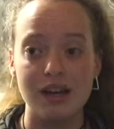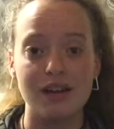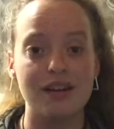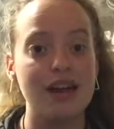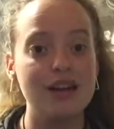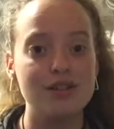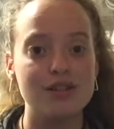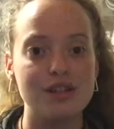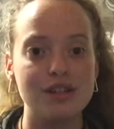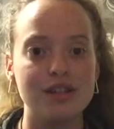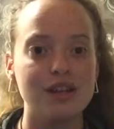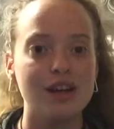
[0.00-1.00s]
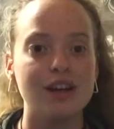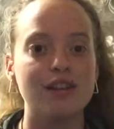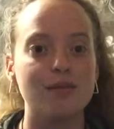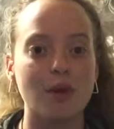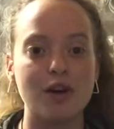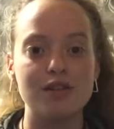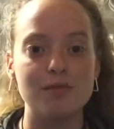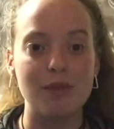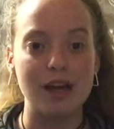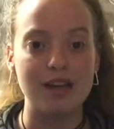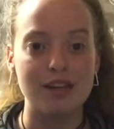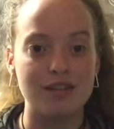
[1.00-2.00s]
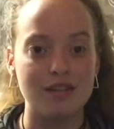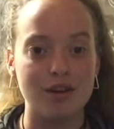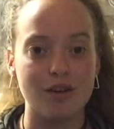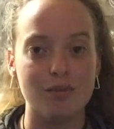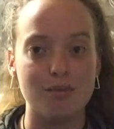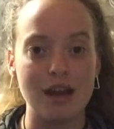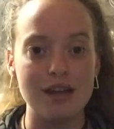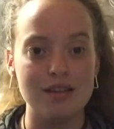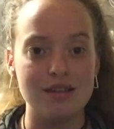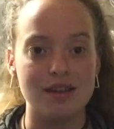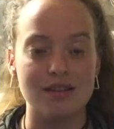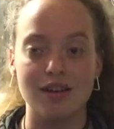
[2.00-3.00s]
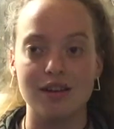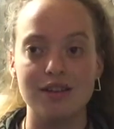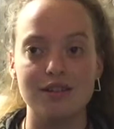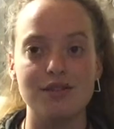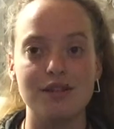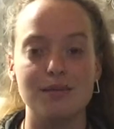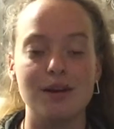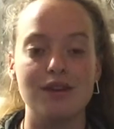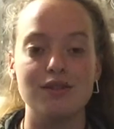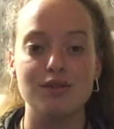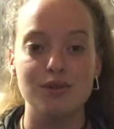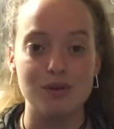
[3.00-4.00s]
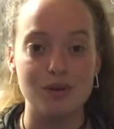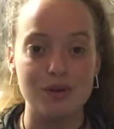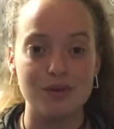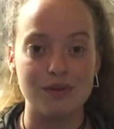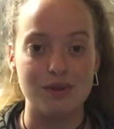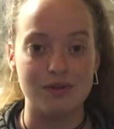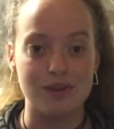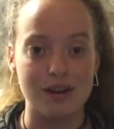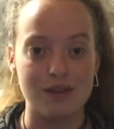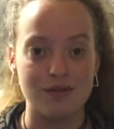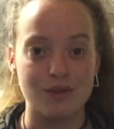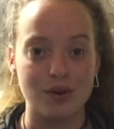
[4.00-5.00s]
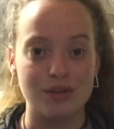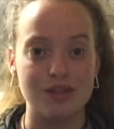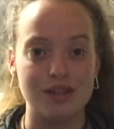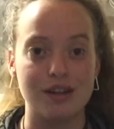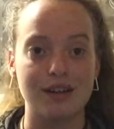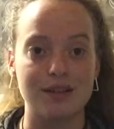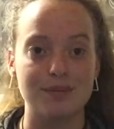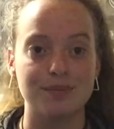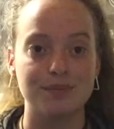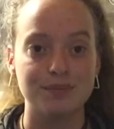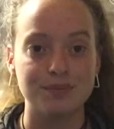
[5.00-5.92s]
Next year, the marching band gets to go to Macy's. I'll get to experience New York for the very first time.